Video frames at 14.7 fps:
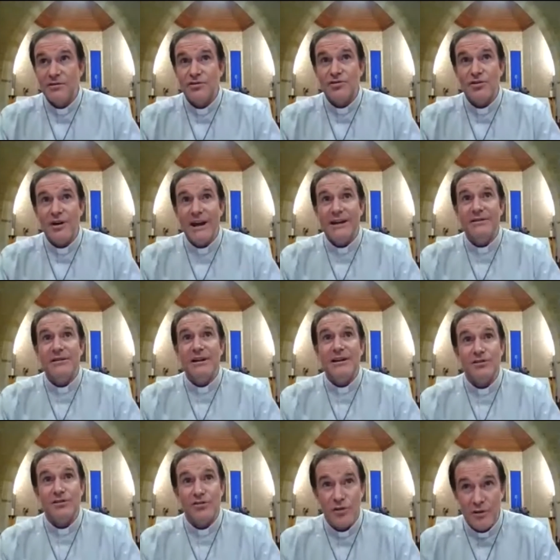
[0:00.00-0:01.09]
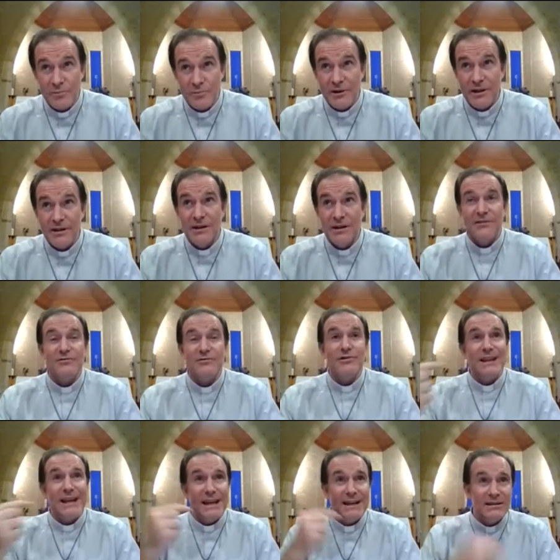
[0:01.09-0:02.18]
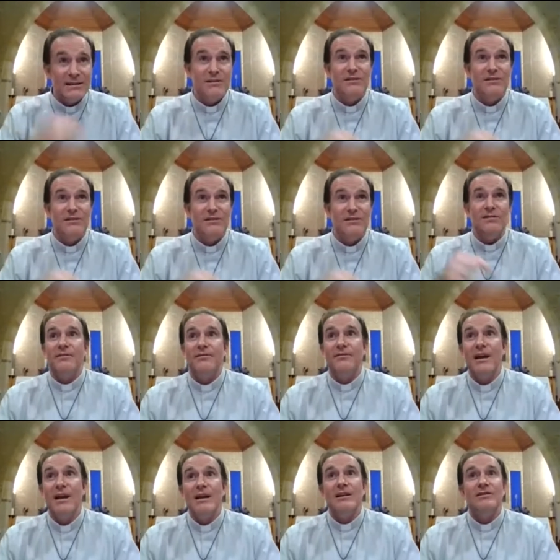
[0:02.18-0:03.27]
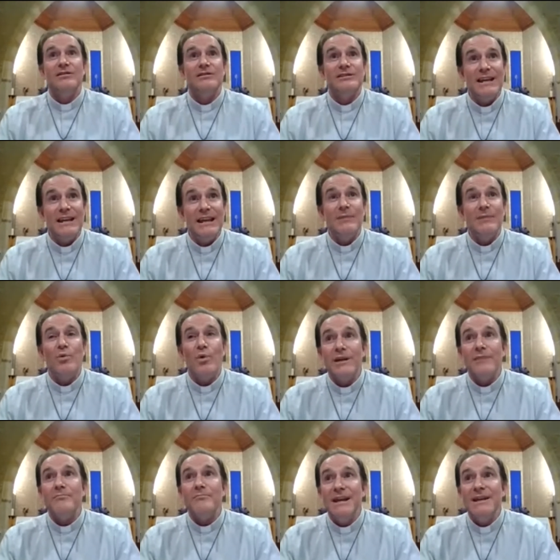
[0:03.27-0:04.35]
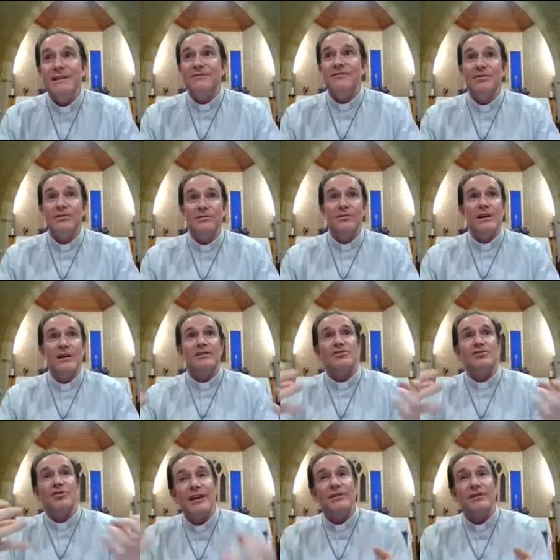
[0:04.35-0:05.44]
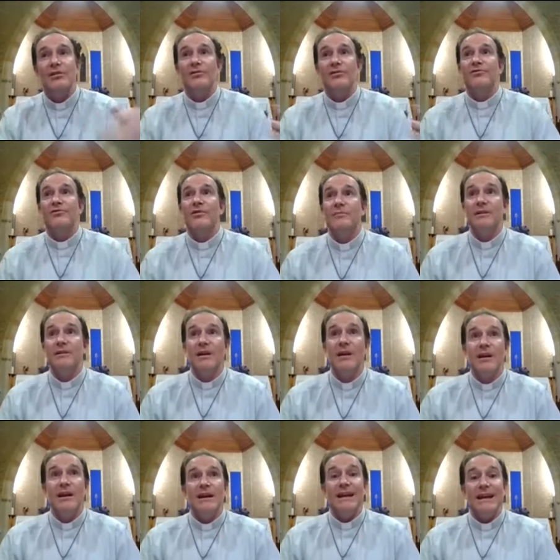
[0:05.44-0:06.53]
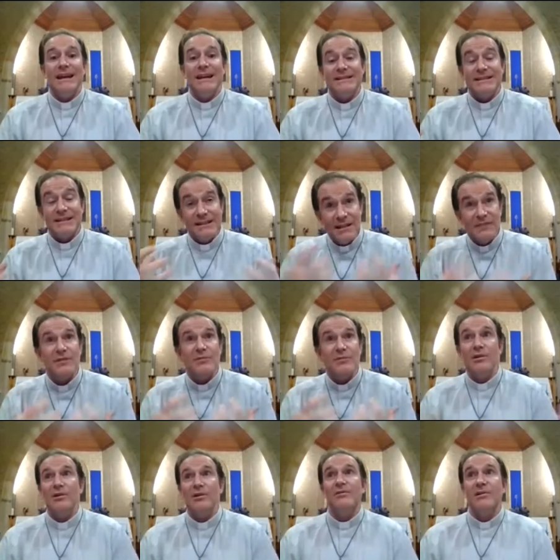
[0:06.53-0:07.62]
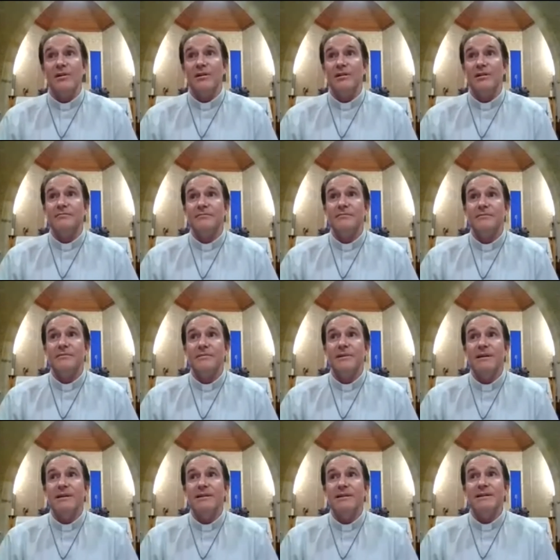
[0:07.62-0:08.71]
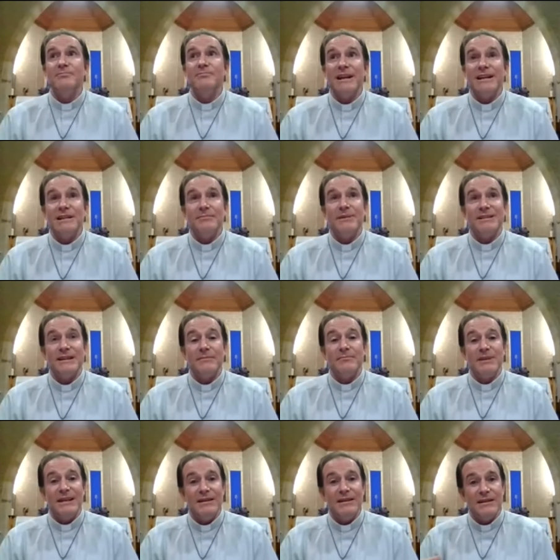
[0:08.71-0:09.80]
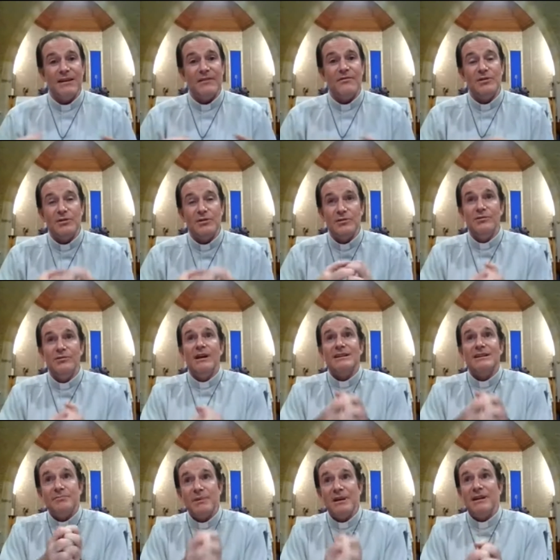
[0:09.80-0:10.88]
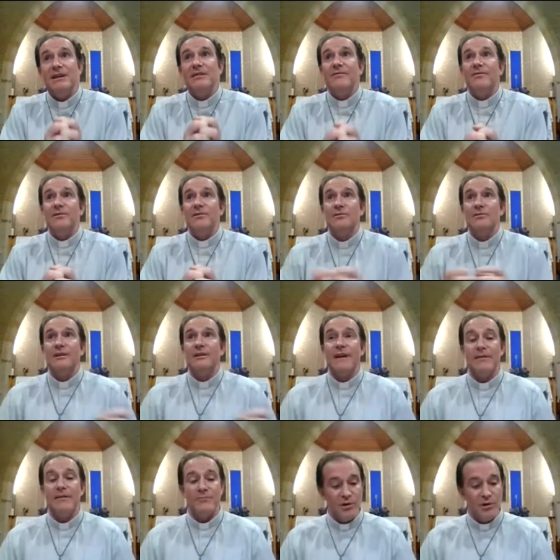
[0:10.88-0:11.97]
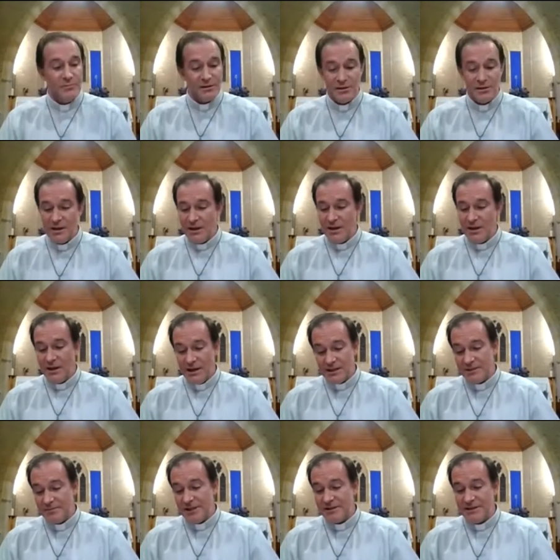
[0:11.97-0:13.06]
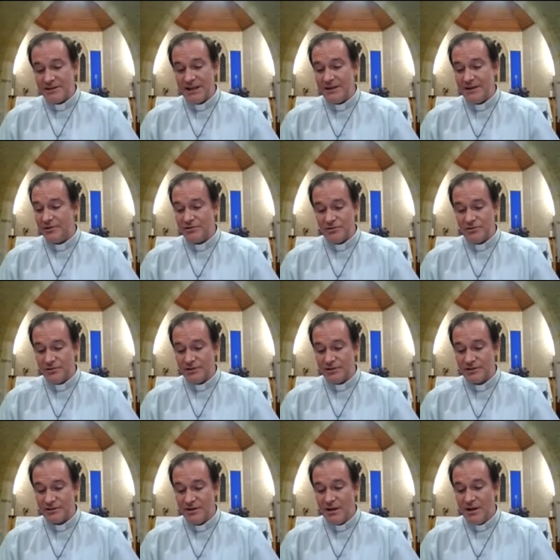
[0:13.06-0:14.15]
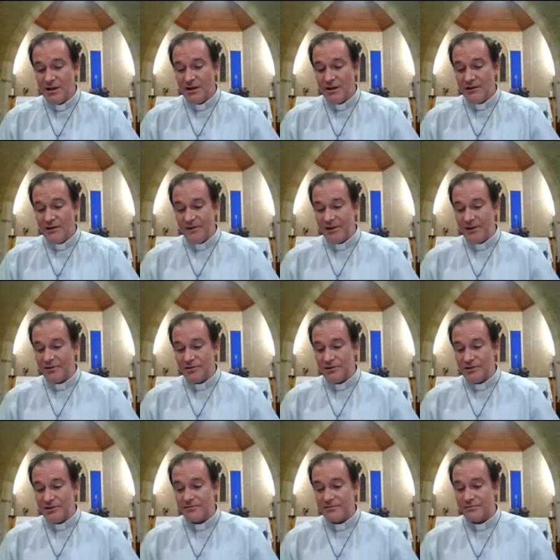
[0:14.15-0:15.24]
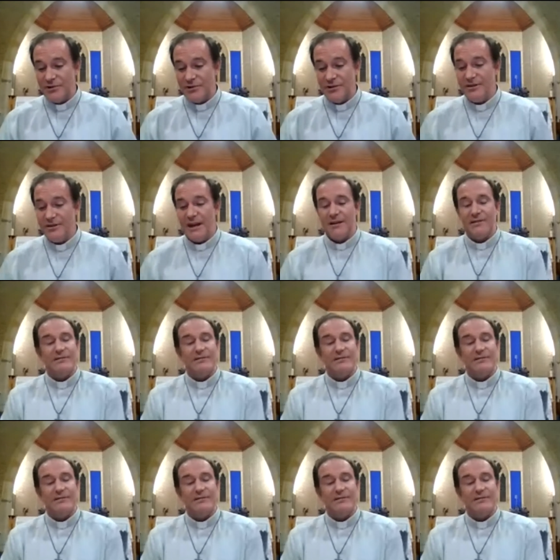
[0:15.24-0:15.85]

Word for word: Try and interpret it, relate it to your life, see what it means for you, try and learn from it. It's the living word of God. There's meant to be something in there for you, speaking for you in that moment and especially the same with Judas. I found Judas really that